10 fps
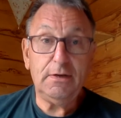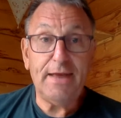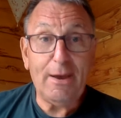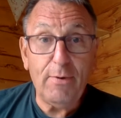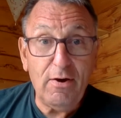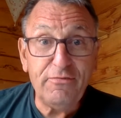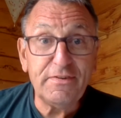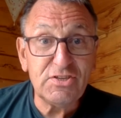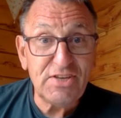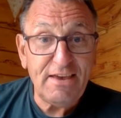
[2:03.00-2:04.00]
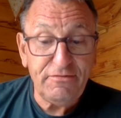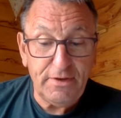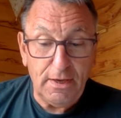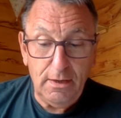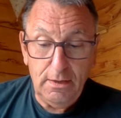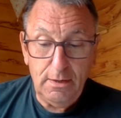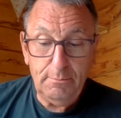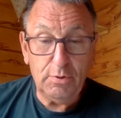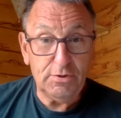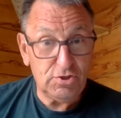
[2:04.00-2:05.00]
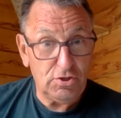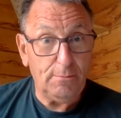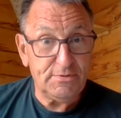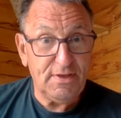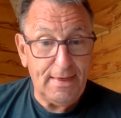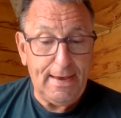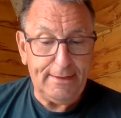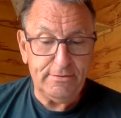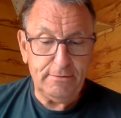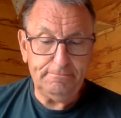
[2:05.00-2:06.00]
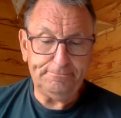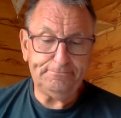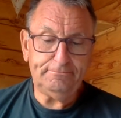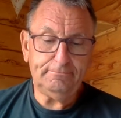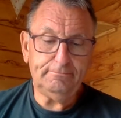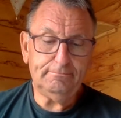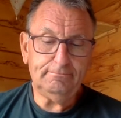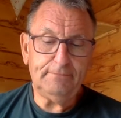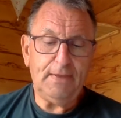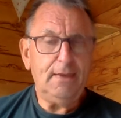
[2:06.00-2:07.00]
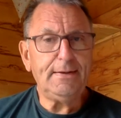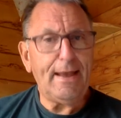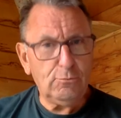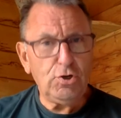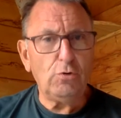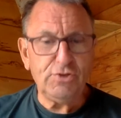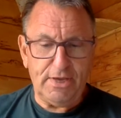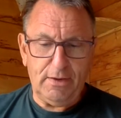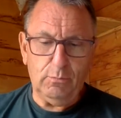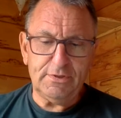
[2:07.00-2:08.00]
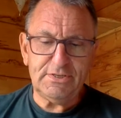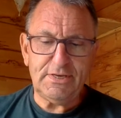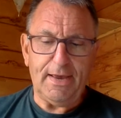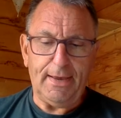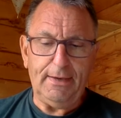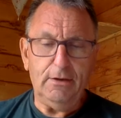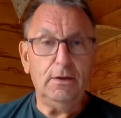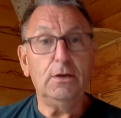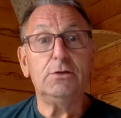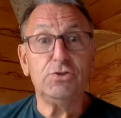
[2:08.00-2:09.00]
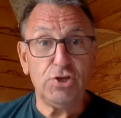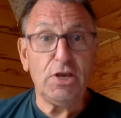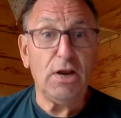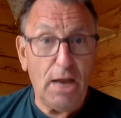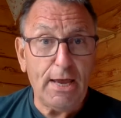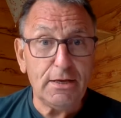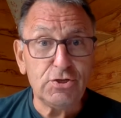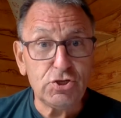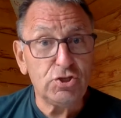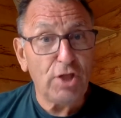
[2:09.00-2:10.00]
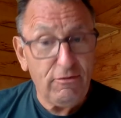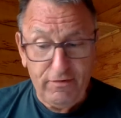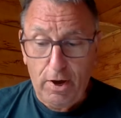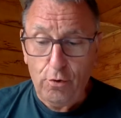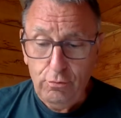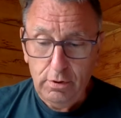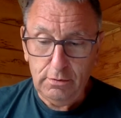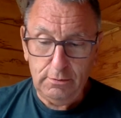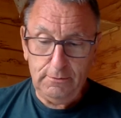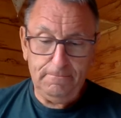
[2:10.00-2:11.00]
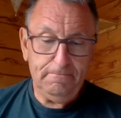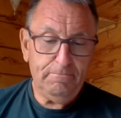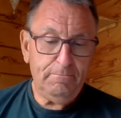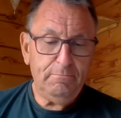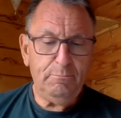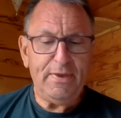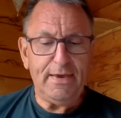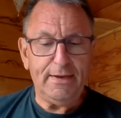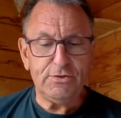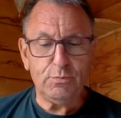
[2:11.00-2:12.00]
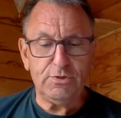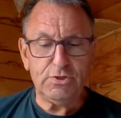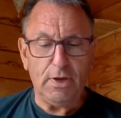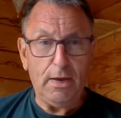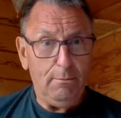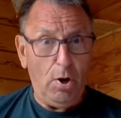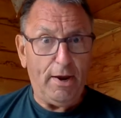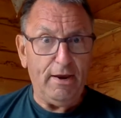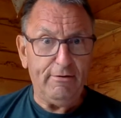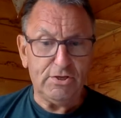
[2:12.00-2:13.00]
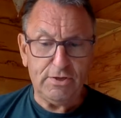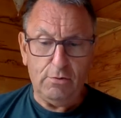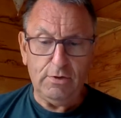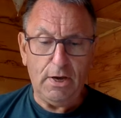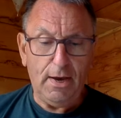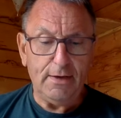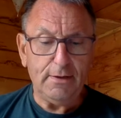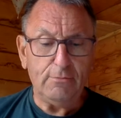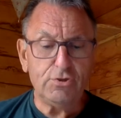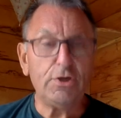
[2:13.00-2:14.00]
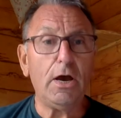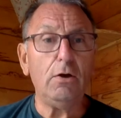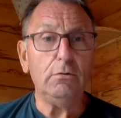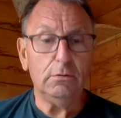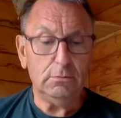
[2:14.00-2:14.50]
Now Elf and Safety put a stop to that. Now Noddy would say, see you later, defo. Big Ears would say, my hearing's okay, don't you know?